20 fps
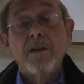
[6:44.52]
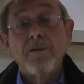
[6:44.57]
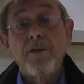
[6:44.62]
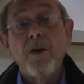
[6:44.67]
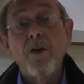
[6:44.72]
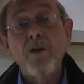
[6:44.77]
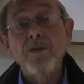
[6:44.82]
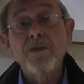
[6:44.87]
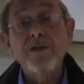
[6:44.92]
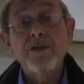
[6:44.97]

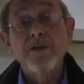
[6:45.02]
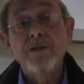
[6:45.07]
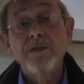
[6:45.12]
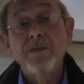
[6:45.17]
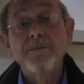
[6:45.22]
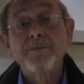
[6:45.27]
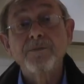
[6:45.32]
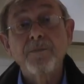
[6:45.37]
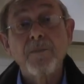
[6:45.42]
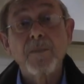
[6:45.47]

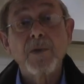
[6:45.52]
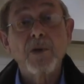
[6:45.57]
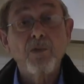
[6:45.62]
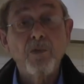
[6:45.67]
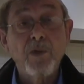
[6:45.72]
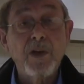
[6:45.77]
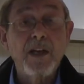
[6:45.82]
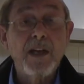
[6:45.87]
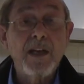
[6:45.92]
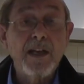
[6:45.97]
Folks,
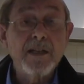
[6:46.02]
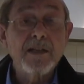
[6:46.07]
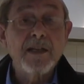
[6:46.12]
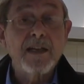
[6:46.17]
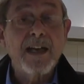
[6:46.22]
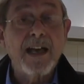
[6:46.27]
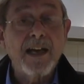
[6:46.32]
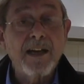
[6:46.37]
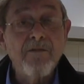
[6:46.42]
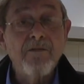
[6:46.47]
we need to
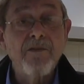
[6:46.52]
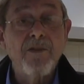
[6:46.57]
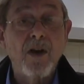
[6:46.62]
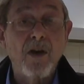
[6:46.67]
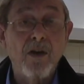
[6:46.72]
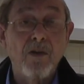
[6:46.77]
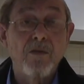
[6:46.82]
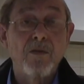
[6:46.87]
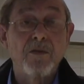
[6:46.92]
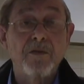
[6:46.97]
get
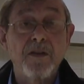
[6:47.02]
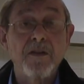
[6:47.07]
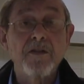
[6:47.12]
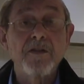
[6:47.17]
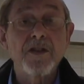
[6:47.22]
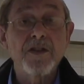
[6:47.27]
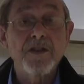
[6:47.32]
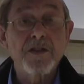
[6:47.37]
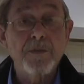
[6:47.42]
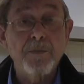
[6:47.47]
involved and
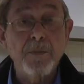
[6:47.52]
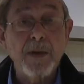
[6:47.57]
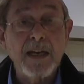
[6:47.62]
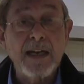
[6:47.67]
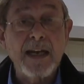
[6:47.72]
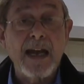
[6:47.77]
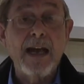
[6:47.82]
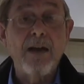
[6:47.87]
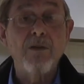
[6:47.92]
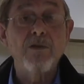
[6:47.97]
to
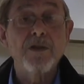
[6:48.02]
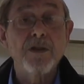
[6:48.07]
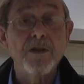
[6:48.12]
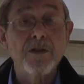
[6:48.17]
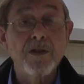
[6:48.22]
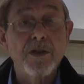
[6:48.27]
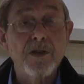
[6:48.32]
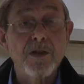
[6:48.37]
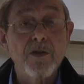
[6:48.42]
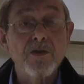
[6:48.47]
speak out
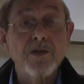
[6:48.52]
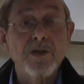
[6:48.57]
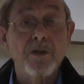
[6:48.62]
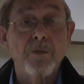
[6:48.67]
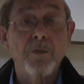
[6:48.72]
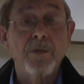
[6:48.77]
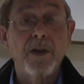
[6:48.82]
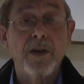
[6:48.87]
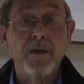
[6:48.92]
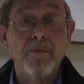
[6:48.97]
and to do
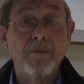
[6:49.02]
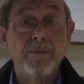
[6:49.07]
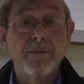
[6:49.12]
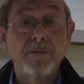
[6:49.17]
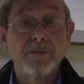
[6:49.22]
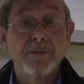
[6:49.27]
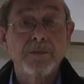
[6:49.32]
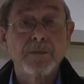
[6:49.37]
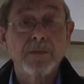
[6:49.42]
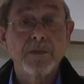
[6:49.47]
something.
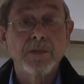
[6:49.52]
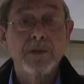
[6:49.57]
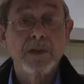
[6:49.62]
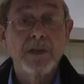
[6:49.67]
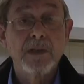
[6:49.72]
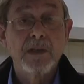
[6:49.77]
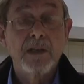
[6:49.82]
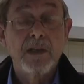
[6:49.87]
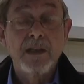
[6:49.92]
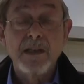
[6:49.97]

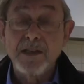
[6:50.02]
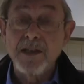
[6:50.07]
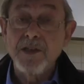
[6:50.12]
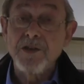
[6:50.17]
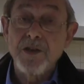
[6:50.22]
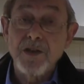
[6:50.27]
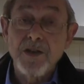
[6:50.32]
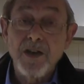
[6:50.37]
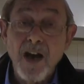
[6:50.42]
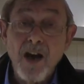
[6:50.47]

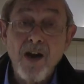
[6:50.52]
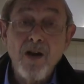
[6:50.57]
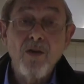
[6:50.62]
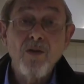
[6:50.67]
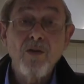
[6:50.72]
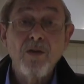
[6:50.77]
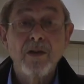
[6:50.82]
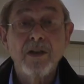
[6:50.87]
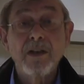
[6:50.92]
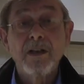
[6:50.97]
Did you
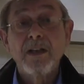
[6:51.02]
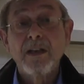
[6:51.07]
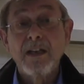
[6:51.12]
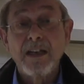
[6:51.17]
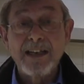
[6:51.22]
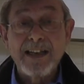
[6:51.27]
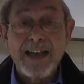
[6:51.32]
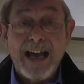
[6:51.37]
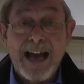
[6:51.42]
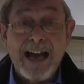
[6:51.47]
know
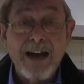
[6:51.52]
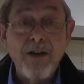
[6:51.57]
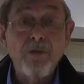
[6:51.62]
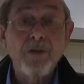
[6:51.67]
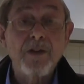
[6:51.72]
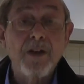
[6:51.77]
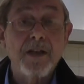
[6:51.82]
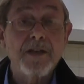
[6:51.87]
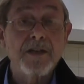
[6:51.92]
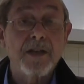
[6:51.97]

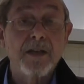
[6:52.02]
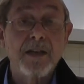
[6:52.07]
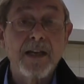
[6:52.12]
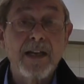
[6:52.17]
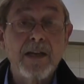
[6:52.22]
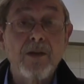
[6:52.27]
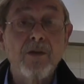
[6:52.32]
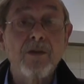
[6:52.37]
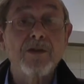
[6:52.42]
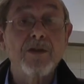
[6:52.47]
now that it's
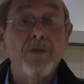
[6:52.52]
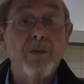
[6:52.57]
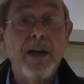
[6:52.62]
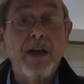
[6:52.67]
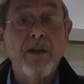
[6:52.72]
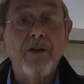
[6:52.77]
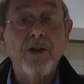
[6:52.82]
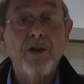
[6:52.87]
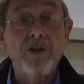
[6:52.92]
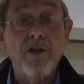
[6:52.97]
illegal to
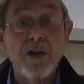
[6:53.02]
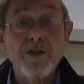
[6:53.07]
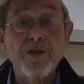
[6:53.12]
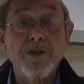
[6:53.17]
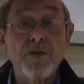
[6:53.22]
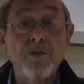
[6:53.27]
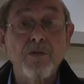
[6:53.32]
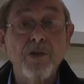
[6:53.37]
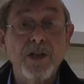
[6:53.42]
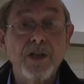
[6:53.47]
wear a
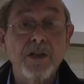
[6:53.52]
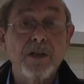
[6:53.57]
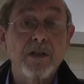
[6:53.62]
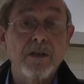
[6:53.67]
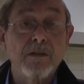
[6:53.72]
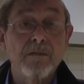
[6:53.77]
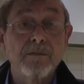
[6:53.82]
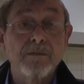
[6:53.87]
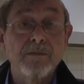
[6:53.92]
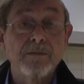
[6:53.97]
cross to work?
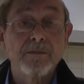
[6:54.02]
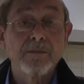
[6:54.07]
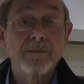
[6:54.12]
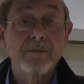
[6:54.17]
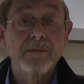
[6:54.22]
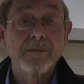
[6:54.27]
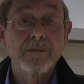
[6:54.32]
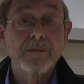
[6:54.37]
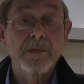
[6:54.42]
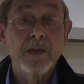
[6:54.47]

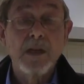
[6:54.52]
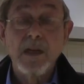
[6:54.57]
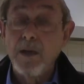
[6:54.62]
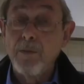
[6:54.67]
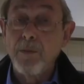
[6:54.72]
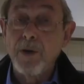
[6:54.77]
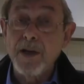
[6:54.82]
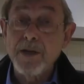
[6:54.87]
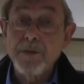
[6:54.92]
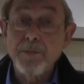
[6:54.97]

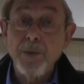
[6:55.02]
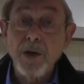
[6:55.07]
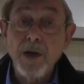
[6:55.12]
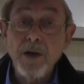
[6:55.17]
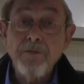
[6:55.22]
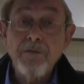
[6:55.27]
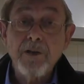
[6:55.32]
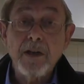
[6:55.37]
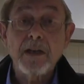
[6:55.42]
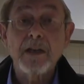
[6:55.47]
But it's
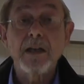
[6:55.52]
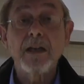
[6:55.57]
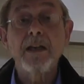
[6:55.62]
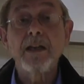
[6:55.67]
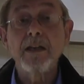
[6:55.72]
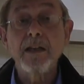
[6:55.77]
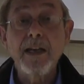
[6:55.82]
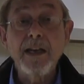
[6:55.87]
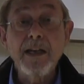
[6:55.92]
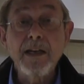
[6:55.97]

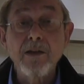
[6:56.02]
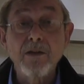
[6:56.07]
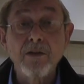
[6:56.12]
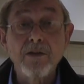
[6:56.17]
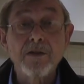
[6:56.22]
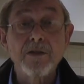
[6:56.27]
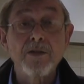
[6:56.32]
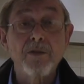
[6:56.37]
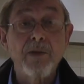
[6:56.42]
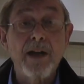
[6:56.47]
perfectly
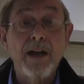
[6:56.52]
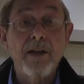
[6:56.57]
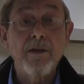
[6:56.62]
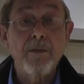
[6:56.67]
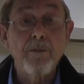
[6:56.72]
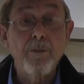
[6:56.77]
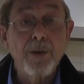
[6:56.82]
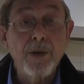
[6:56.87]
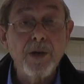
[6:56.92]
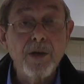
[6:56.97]
legal to wear
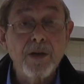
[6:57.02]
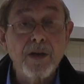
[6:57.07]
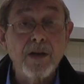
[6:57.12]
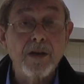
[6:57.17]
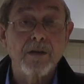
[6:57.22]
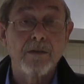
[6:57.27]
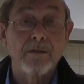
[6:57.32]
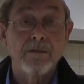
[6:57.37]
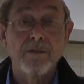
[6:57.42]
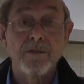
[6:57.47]
a
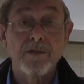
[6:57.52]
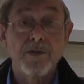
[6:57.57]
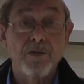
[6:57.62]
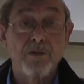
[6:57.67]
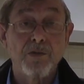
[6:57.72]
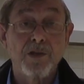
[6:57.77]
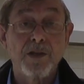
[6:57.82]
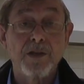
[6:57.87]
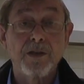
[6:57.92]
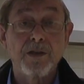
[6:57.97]
burqa to
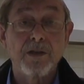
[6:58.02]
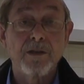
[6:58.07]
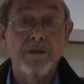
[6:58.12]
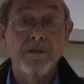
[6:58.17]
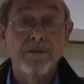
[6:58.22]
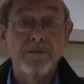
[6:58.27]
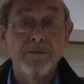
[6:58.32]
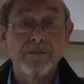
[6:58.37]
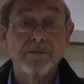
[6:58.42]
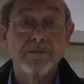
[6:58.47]
work.
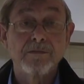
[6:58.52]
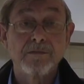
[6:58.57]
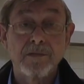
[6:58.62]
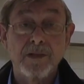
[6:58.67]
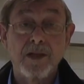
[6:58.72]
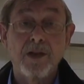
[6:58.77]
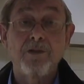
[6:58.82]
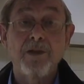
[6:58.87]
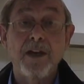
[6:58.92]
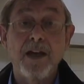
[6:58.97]

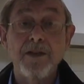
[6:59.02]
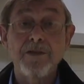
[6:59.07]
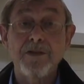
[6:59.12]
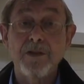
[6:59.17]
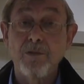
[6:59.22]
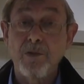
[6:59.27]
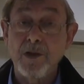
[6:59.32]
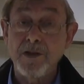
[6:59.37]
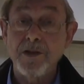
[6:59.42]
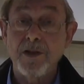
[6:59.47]
Okay,
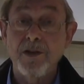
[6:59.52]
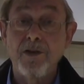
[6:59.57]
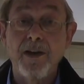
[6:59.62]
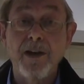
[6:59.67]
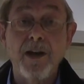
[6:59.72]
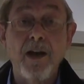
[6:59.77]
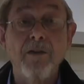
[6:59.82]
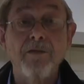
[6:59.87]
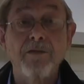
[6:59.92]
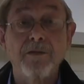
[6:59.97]
so what's
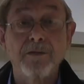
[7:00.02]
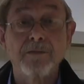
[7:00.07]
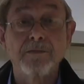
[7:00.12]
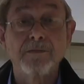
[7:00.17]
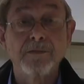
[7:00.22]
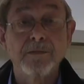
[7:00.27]
going off?